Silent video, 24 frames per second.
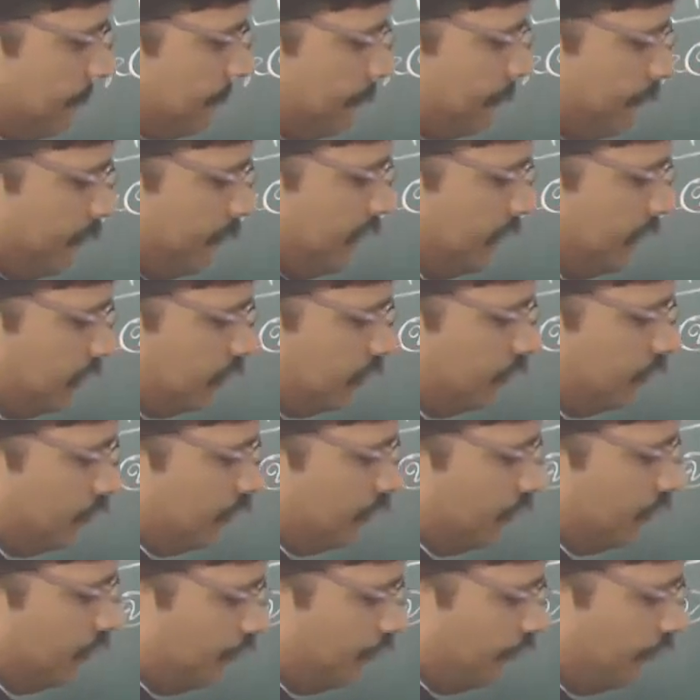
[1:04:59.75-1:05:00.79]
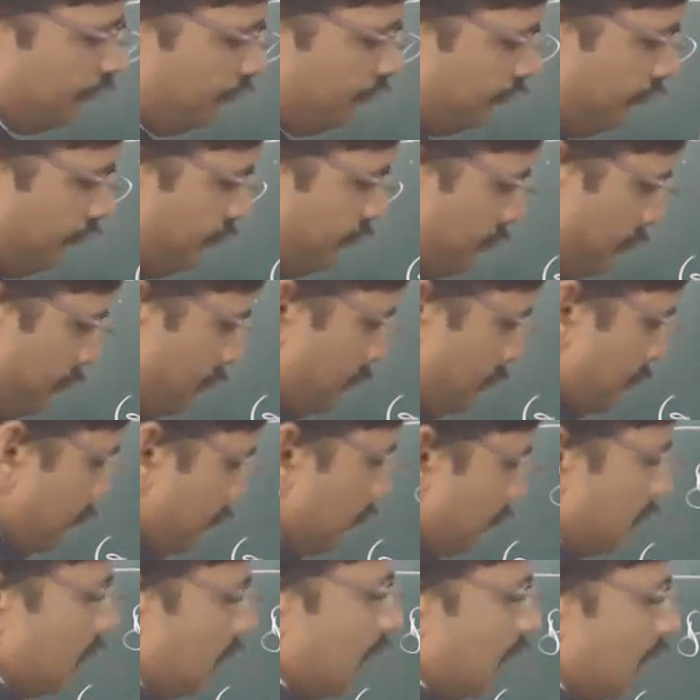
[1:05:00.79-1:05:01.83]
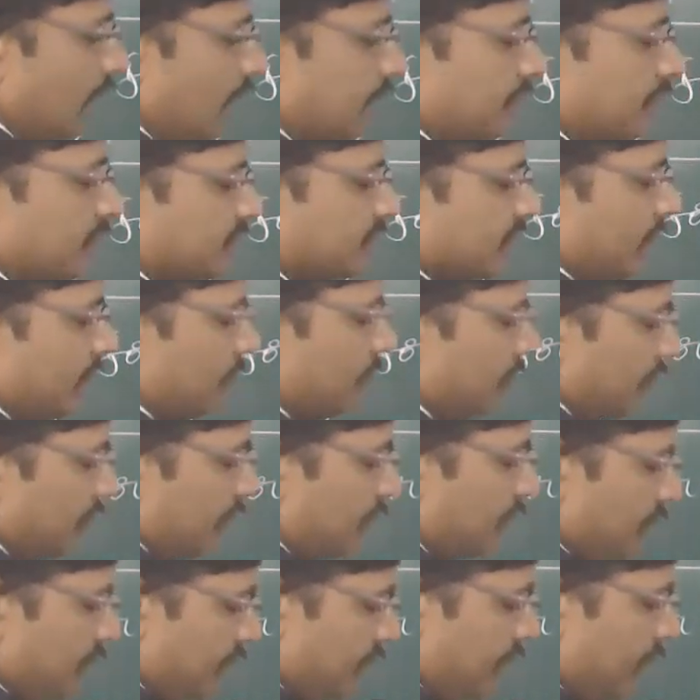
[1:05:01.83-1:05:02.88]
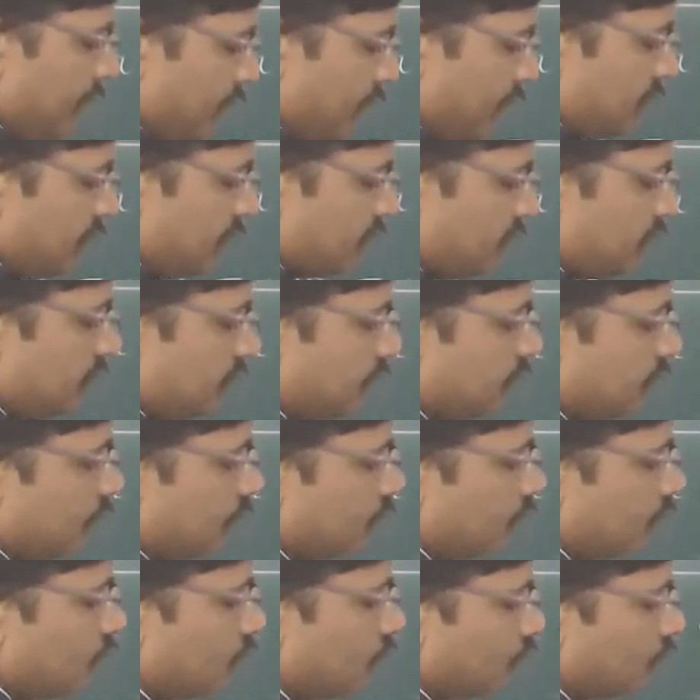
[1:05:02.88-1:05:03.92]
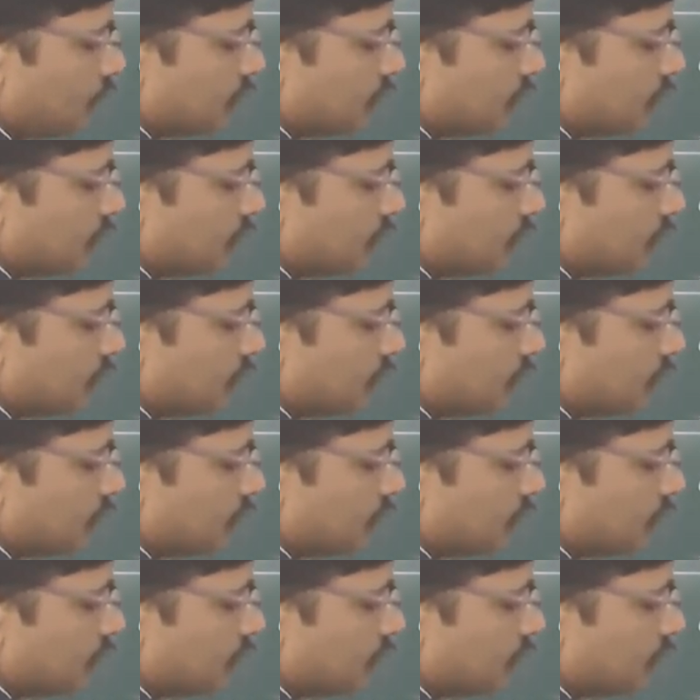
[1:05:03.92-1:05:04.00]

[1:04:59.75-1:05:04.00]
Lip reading: by 2, and this can be treated as H into 2